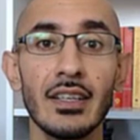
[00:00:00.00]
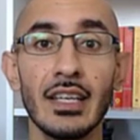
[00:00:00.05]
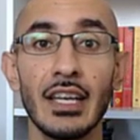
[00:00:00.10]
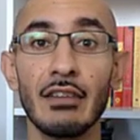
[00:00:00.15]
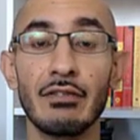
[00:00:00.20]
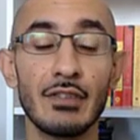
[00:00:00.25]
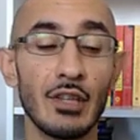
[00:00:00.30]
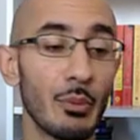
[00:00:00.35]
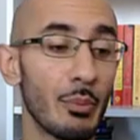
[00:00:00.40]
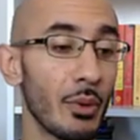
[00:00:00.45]

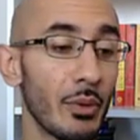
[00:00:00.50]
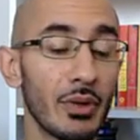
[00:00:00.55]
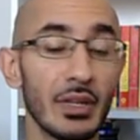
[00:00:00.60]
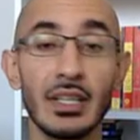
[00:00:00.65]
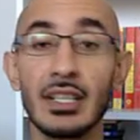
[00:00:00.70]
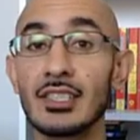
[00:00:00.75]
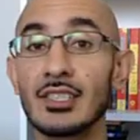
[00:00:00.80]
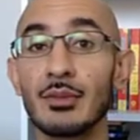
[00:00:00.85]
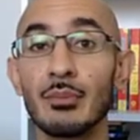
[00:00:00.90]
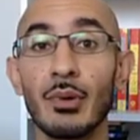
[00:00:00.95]
If the
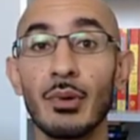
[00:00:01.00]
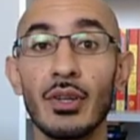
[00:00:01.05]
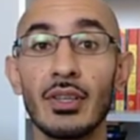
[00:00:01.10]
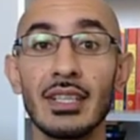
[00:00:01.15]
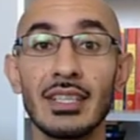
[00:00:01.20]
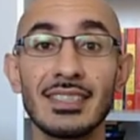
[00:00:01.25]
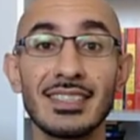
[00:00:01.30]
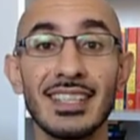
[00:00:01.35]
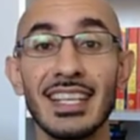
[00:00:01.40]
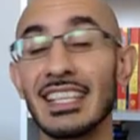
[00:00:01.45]
opponent hits a ball
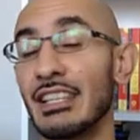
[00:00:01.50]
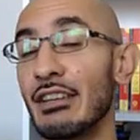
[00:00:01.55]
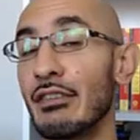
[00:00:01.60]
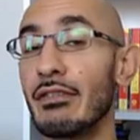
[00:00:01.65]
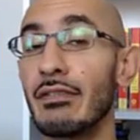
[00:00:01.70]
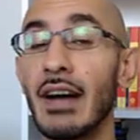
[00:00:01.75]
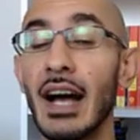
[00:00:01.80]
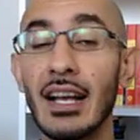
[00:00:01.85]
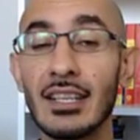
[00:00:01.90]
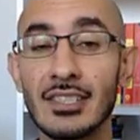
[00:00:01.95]
that's slightly
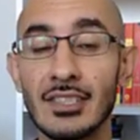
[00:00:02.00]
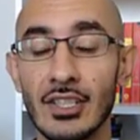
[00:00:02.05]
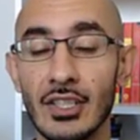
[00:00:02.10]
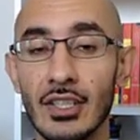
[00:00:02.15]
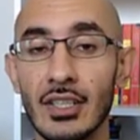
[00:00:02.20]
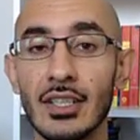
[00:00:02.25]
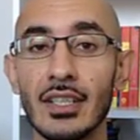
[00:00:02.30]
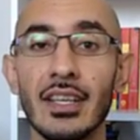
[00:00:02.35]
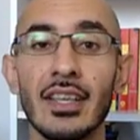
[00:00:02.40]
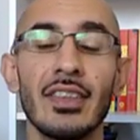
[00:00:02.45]

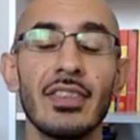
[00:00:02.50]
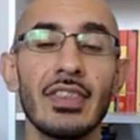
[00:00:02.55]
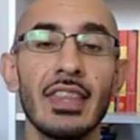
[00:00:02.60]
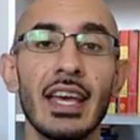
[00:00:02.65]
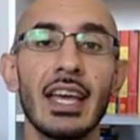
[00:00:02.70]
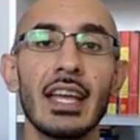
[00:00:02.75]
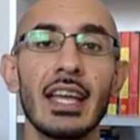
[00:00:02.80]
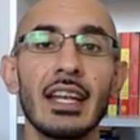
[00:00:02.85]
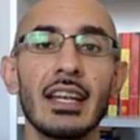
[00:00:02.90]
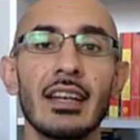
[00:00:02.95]
faster
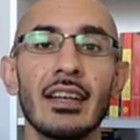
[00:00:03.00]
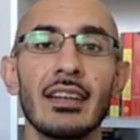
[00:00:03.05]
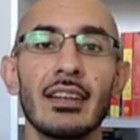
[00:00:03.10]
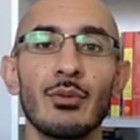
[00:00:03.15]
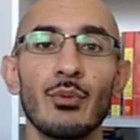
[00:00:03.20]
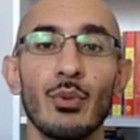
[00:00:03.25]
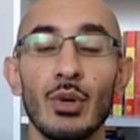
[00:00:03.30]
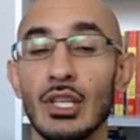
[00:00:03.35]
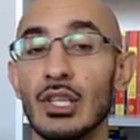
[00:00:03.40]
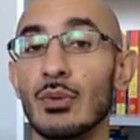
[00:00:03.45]
than
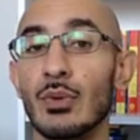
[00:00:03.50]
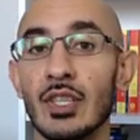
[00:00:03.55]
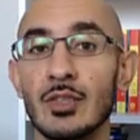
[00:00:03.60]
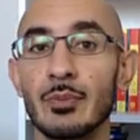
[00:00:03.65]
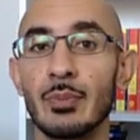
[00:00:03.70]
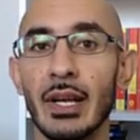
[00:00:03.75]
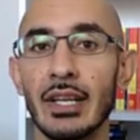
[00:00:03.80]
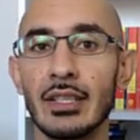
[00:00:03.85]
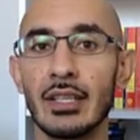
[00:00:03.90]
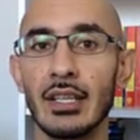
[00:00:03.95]
what you
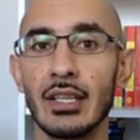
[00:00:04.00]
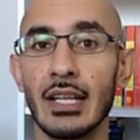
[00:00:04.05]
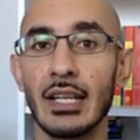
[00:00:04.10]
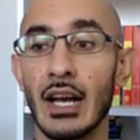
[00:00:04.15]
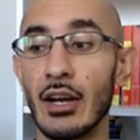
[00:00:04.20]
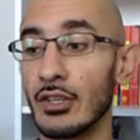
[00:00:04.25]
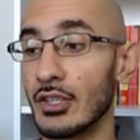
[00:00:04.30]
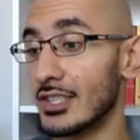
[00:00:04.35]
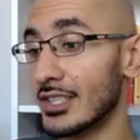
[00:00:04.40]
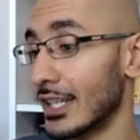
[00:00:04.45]
expected, and
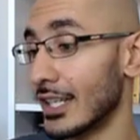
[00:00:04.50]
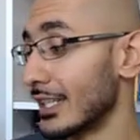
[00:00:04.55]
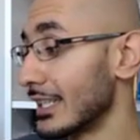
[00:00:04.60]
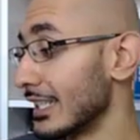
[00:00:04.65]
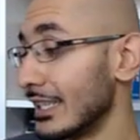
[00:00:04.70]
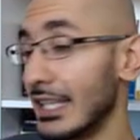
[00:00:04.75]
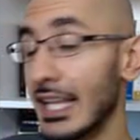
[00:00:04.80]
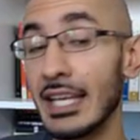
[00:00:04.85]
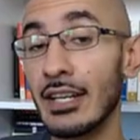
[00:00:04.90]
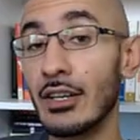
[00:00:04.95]
now you're
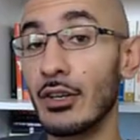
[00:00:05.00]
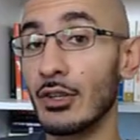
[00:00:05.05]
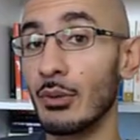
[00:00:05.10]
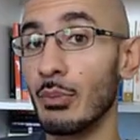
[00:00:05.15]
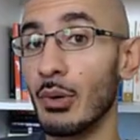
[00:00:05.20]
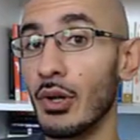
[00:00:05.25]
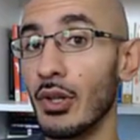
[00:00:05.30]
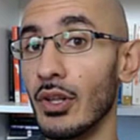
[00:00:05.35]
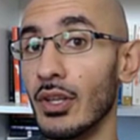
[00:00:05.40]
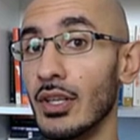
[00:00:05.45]
suddenly late on the
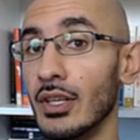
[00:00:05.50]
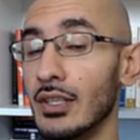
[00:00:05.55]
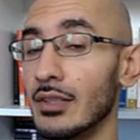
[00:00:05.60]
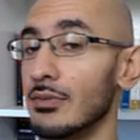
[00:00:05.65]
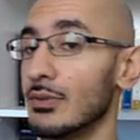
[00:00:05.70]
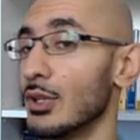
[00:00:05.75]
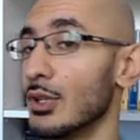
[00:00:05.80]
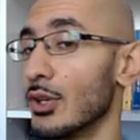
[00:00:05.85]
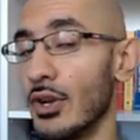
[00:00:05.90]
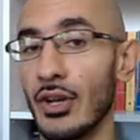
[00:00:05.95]
ball,
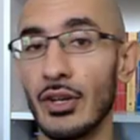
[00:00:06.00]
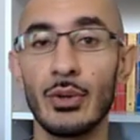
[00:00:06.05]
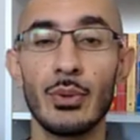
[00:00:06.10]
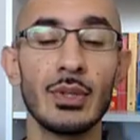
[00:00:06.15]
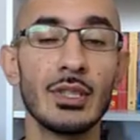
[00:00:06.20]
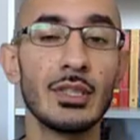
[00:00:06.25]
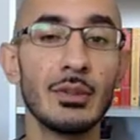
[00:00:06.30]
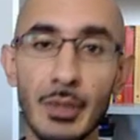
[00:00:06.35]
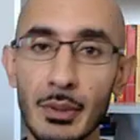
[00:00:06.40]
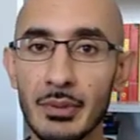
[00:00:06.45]
you're not
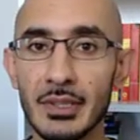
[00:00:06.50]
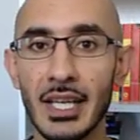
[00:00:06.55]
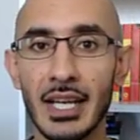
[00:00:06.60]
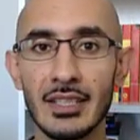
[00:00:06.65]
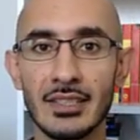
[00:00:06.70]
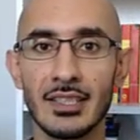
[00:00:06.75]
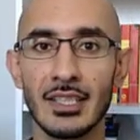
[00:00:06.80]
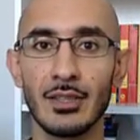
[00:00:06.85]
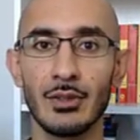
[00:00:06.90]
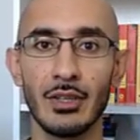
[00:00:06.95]
going to be able to
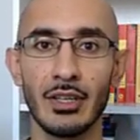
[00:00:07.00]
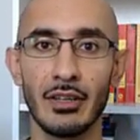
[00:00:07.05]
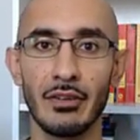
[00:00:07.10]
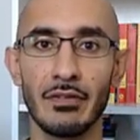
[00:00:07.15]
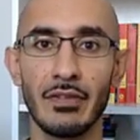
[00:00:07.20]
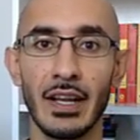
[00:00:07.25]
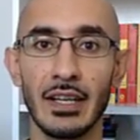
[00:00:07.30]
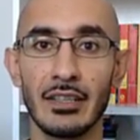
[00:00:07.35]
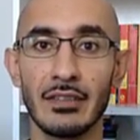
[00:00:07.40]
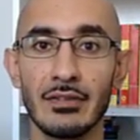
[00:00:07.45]
execute it
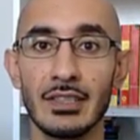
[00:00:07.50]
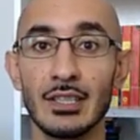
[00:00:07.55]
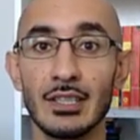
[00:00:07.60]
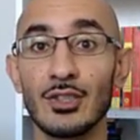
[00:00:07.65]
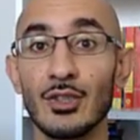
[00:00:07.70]
effectively.